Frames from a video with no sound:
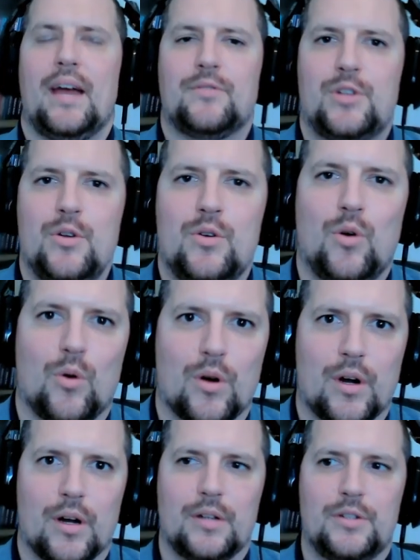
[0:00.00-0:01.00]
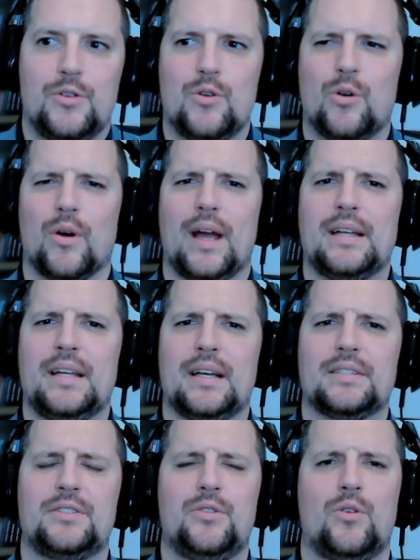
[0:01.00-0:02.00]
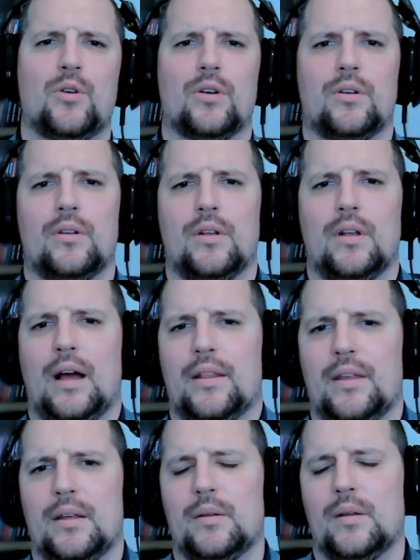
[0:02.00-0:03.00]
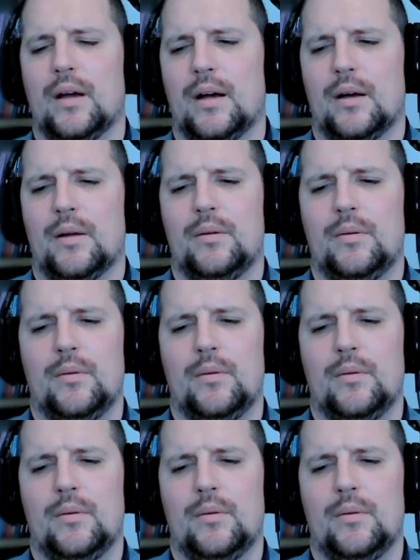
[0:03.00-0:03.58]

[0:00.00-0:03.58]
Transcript: I have two core two core ideas and two core I think uh,